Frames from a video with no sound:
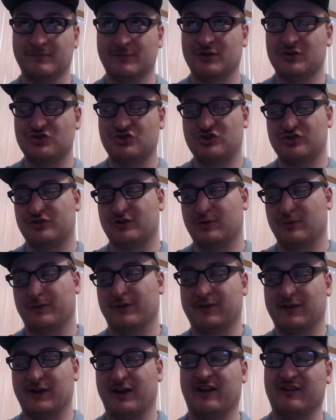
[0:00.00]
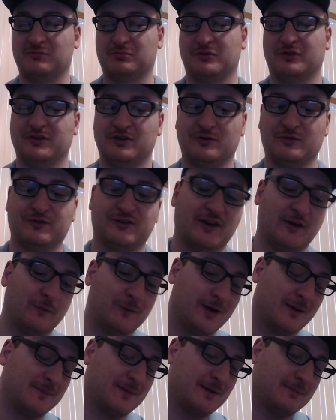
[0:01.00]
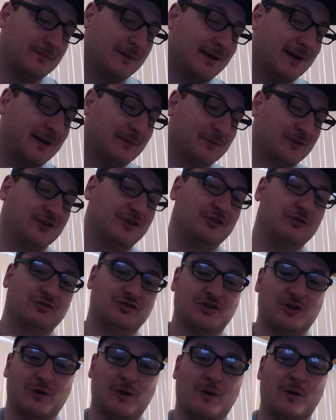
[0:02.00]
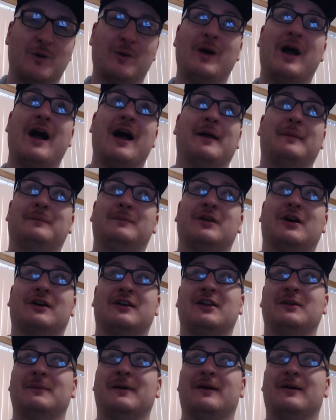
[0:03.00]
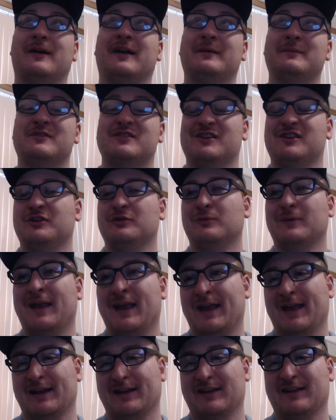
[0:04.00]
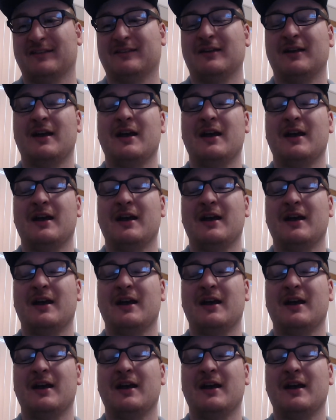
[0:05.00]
show that they have produced. Now, what I mean by MCU show, I'm talking about MCU canon